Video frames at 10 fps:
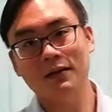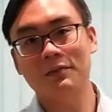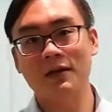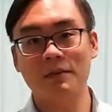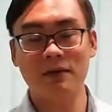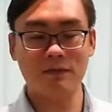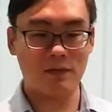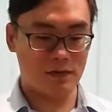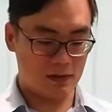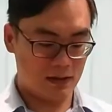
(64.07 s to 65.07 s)
the baby
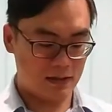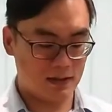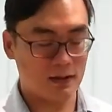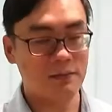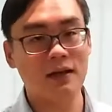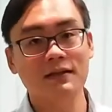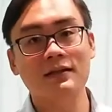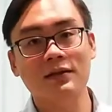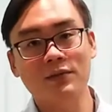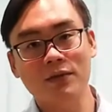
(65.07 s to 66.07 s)
for his
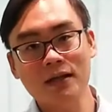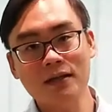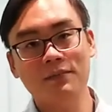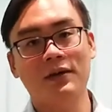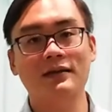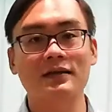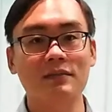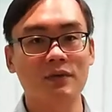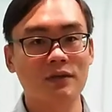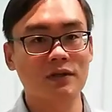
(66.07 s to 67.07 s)
passing urine,
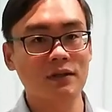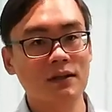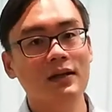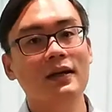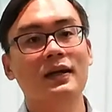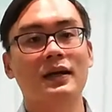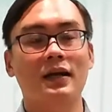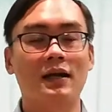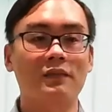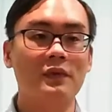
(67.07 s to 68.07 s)
passing motion,
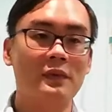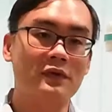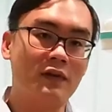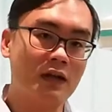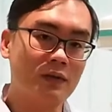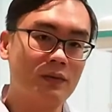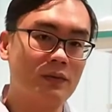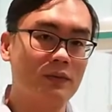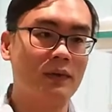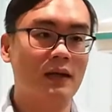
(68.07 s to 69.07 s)
and we will try
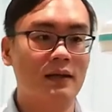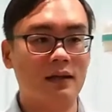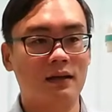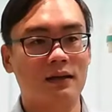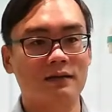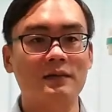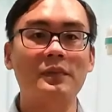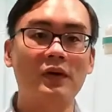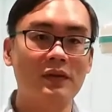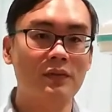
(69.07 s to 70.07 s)
to
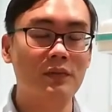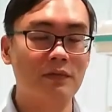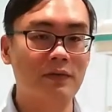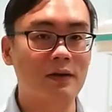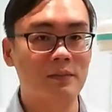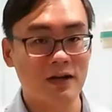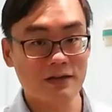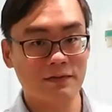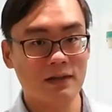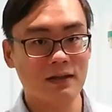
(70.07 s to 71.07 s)
support you with
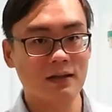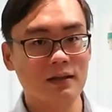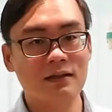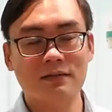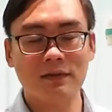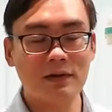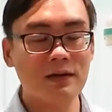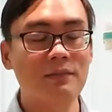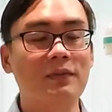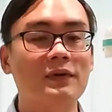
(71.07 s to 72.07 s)
breastfeeding. It's
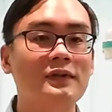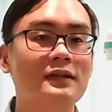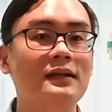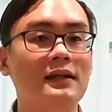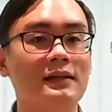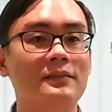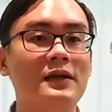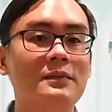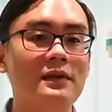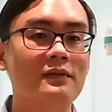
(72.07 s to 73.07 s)
very important that the
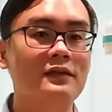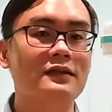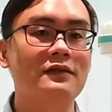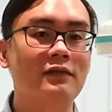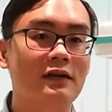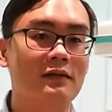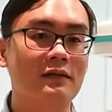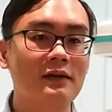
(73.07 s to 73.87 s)
baby receive the